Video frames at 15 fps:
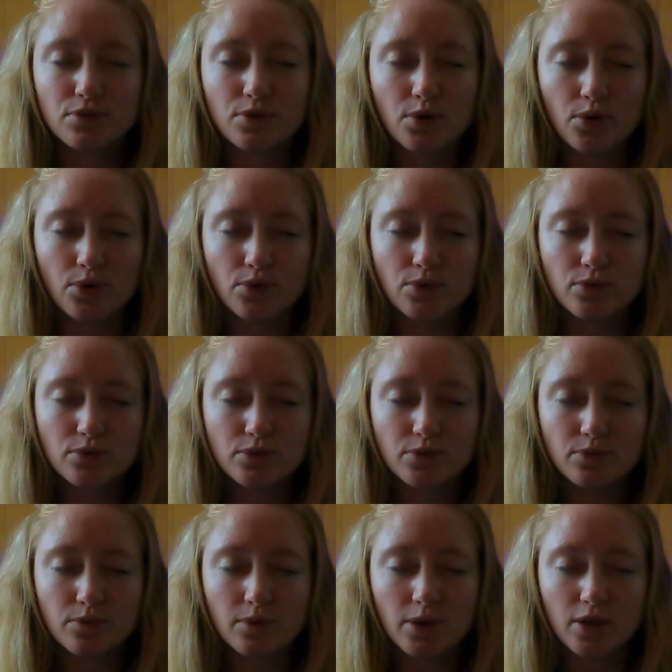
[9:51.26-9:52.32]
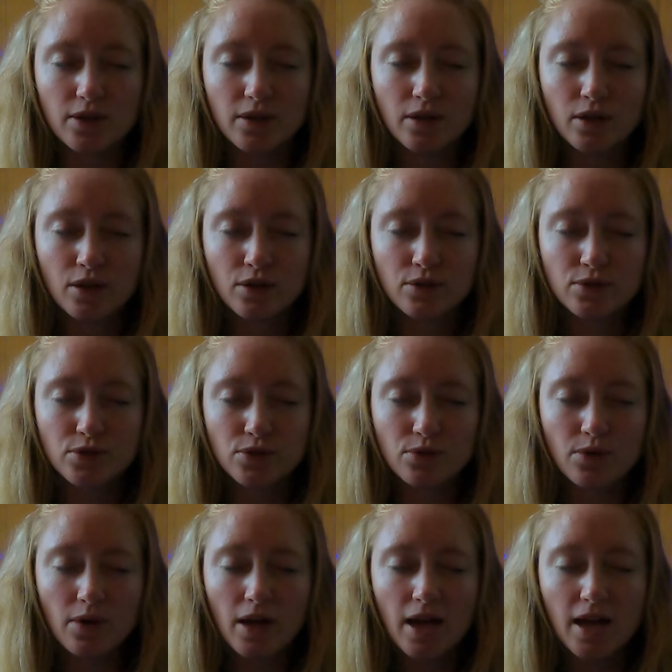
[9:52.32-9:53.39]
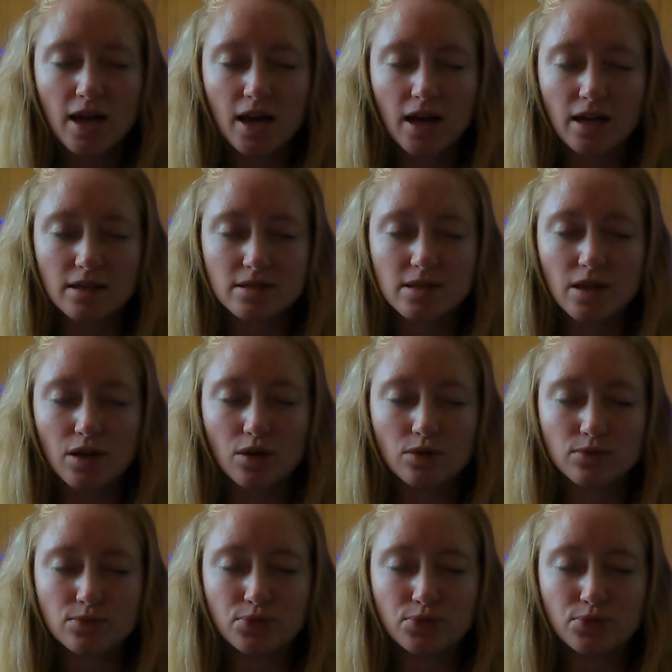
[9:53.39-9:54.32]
Hold. 1, 2. Exhale.